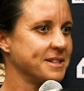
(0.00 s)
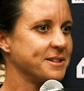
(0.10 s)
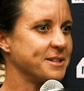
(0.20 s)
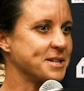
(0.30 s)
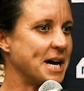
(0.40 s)
the
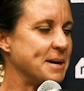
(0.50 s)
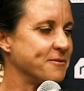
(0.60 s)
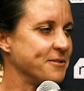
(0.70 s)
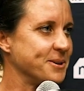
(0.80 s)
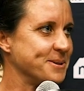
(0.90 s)
time for
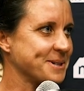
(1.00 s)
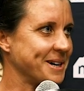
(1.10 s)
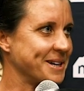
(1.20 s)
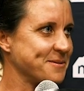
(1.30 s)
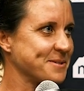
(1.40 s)
those kind
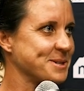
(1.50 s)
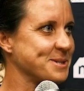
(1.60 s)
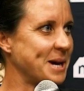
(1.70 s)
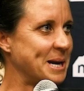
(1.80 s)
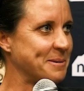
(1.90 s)
of
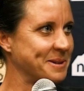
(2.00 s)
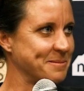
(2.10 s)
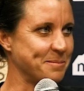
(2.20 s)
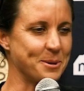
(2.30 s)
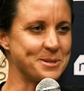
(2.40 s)
side
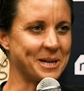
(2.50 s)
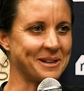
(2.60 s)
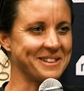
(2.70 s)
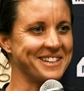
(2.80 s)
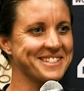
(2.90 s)
project
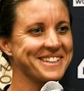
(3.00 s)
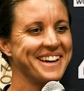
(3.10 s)
things.